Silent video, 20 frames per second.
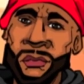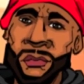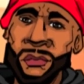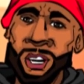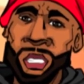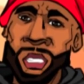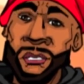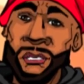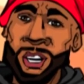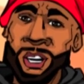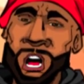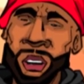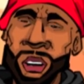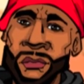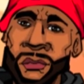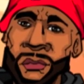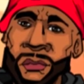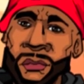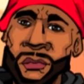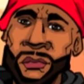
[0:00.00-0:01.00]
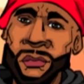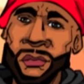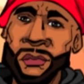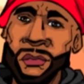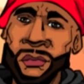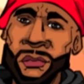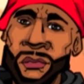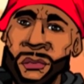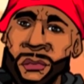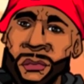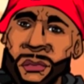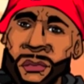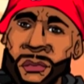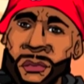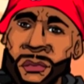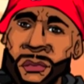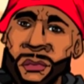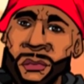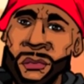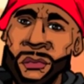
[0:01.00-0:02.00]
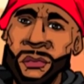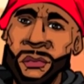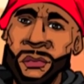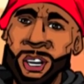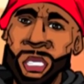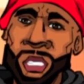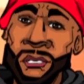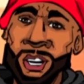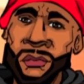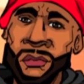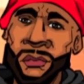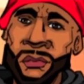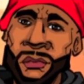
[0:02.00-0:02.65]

Where you at? All right.